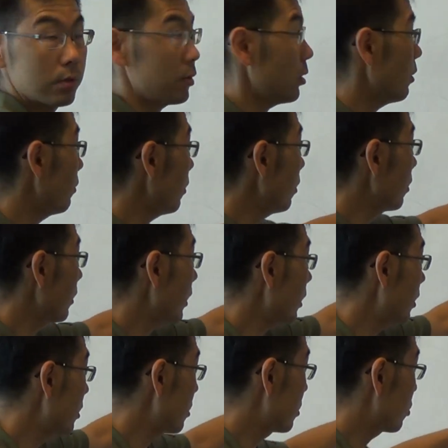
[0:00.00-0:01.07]
So if you look at
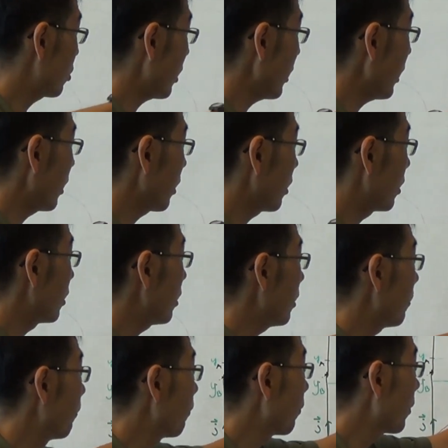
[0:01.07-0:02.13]
this triangle
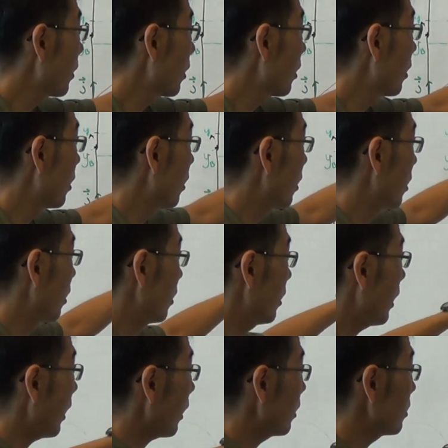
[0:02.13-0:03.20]

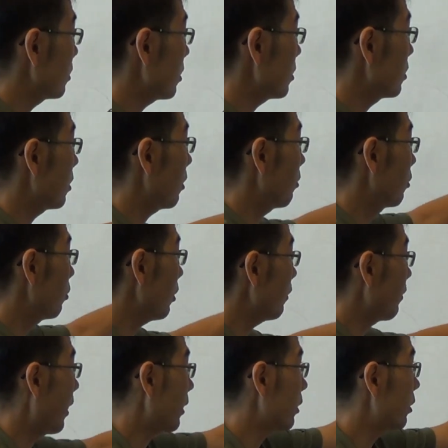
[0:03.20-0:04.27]
that consists of three
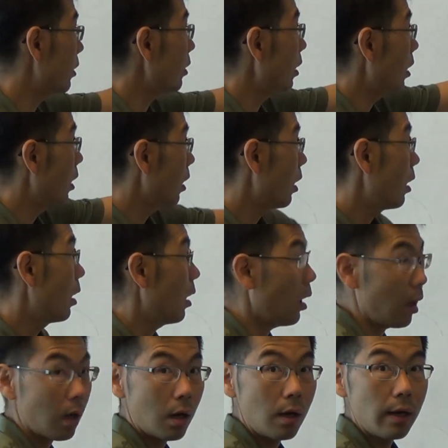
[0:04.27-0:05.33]
vectors,
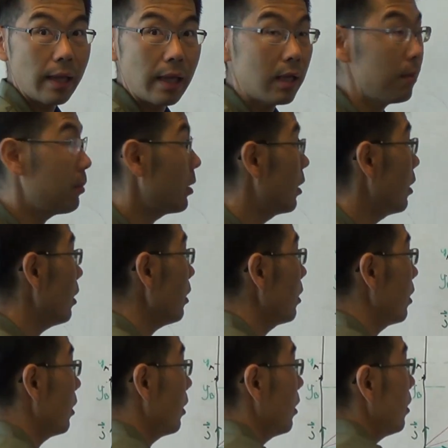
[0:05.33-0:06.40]
RAB
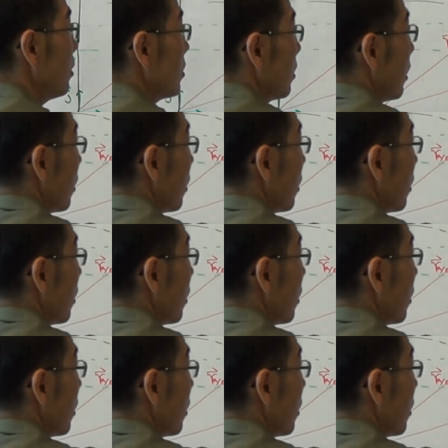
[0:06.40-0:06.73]
is